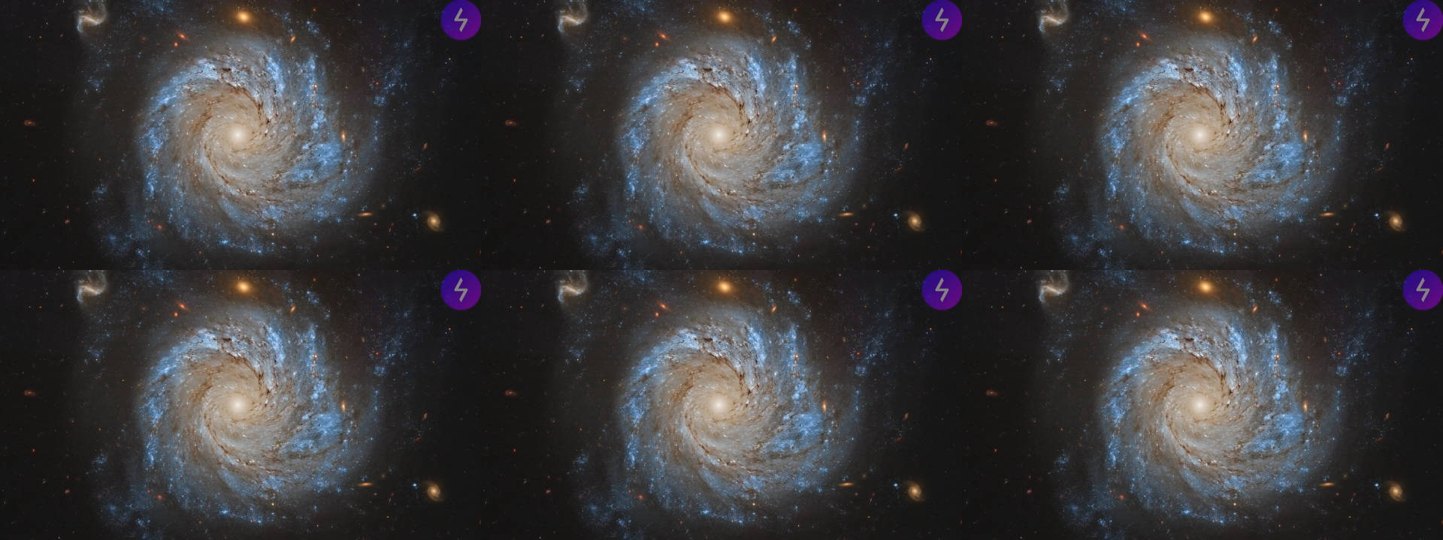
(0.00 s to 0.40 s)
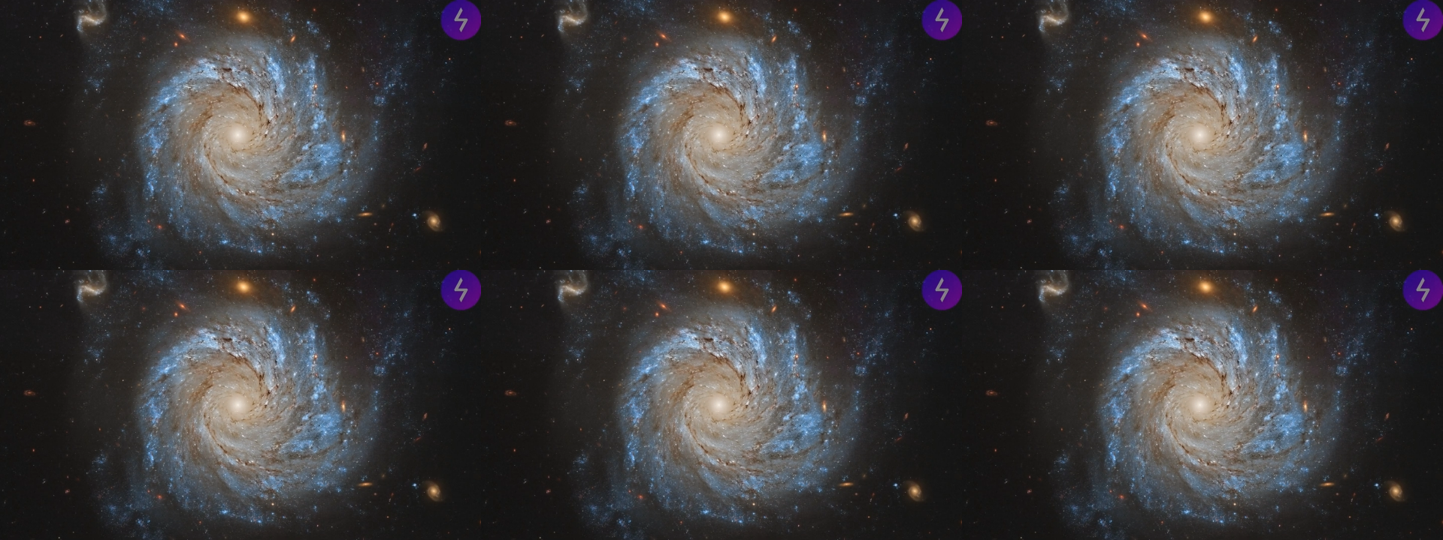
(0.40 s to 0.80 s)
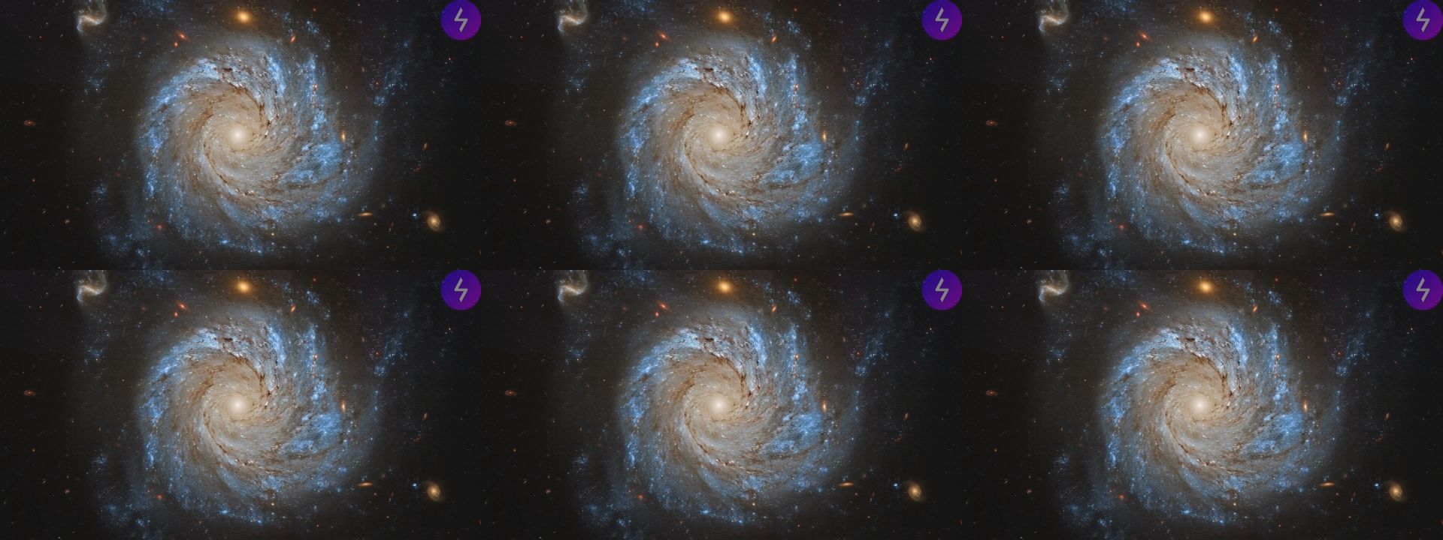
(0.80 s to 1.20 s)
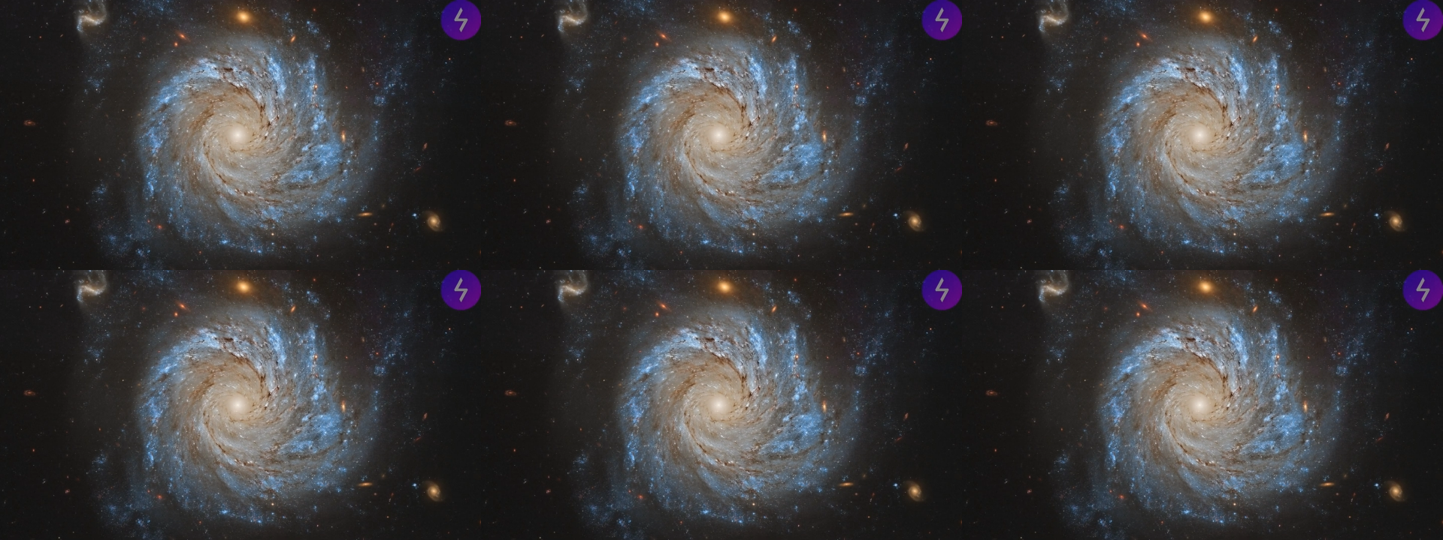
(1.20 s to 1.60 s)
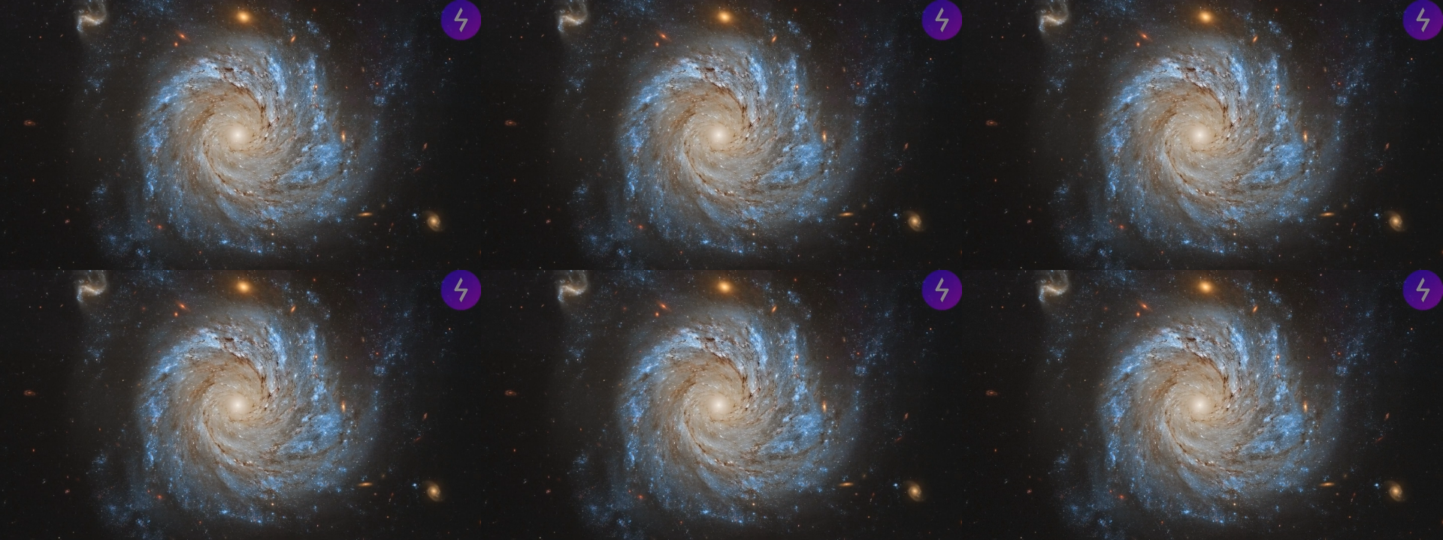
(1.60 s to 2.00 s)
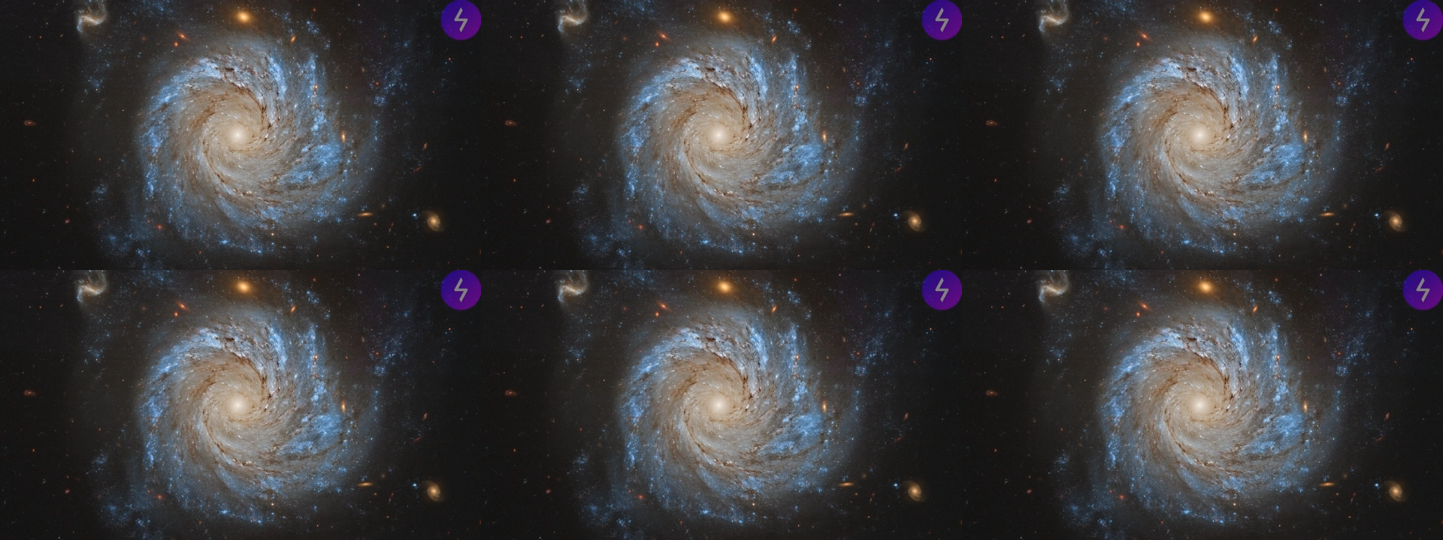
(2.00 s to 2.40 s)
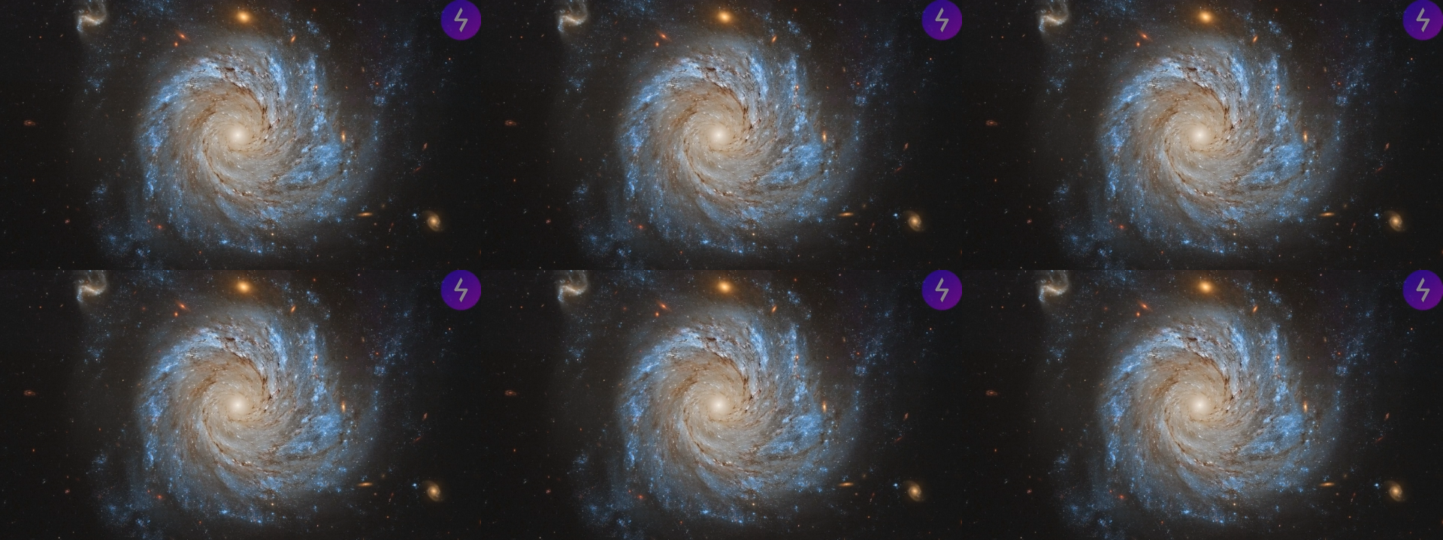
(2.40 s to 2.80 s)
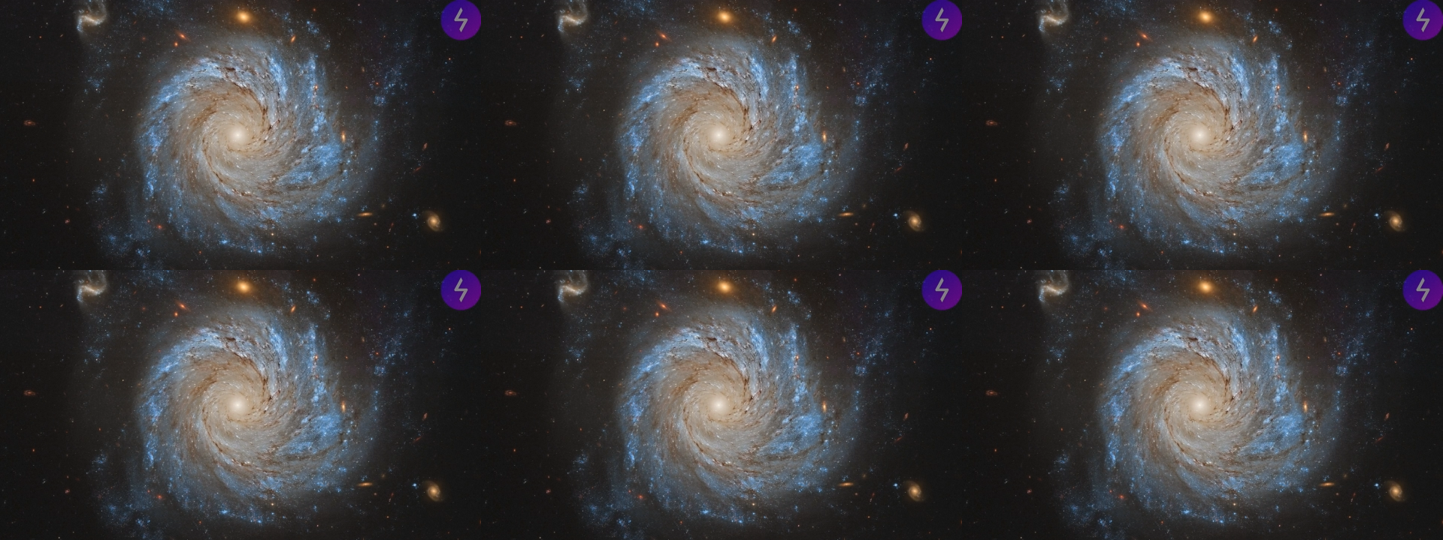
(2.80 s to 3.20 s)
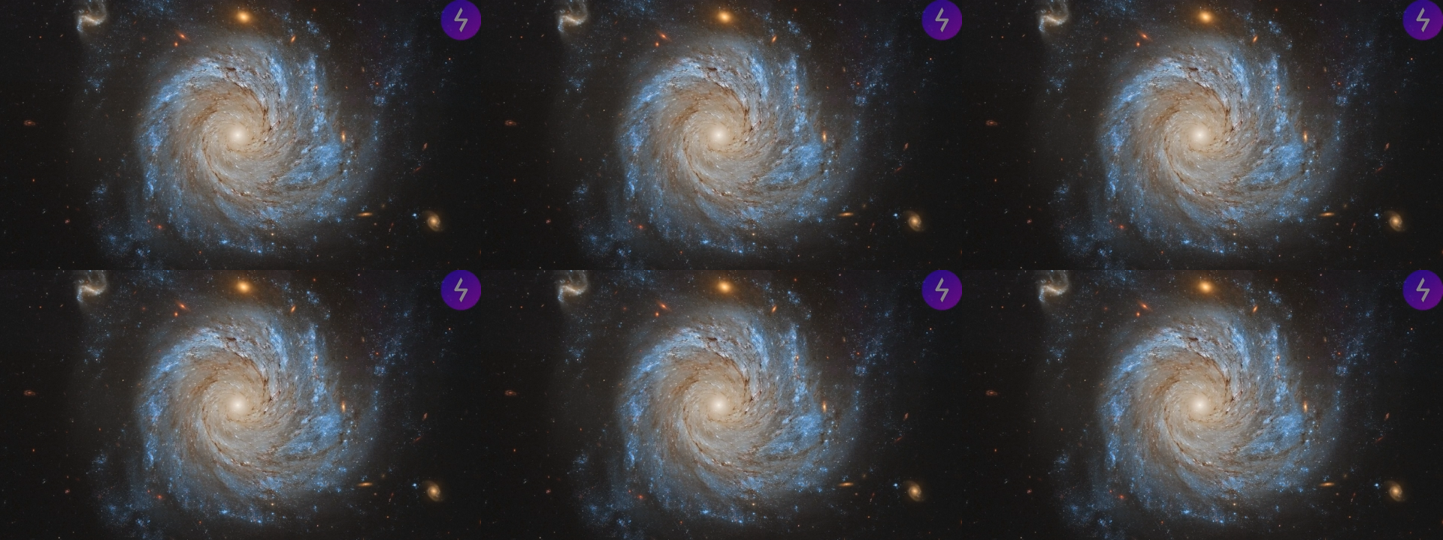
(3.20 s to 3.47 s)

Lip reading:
(no speaker visible)